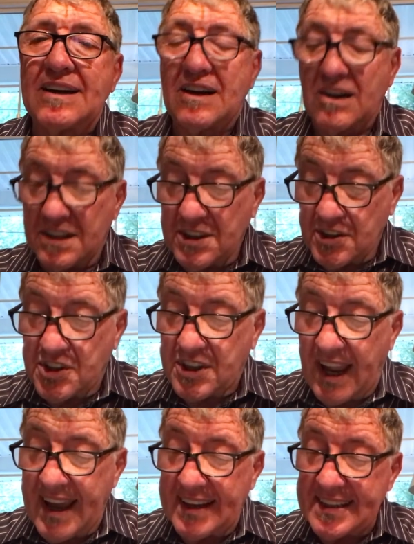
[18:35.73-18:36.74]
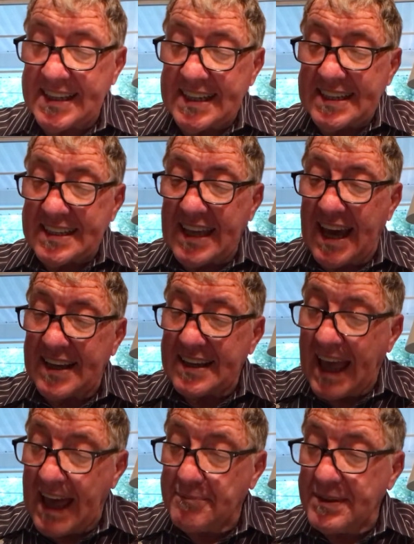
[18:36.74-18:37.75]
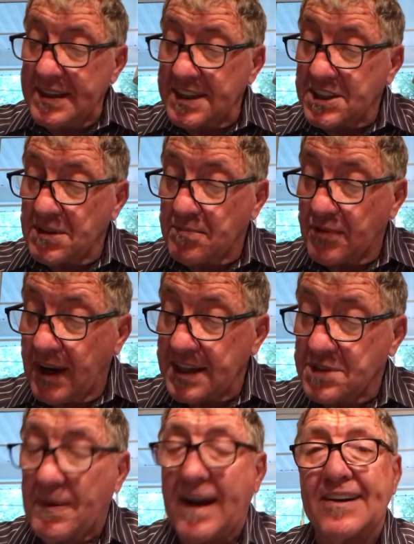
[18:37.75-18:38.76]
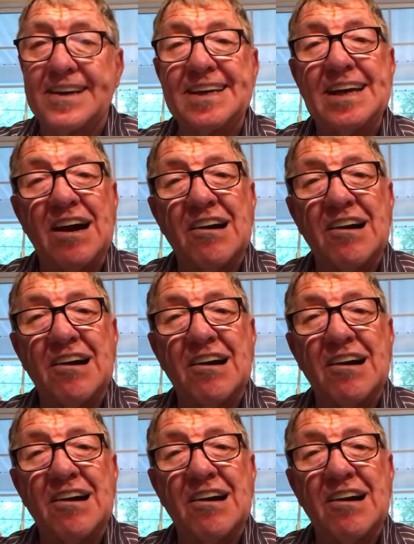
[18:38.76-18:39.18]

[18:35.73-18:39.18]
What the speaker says: understand that happiness and prosperity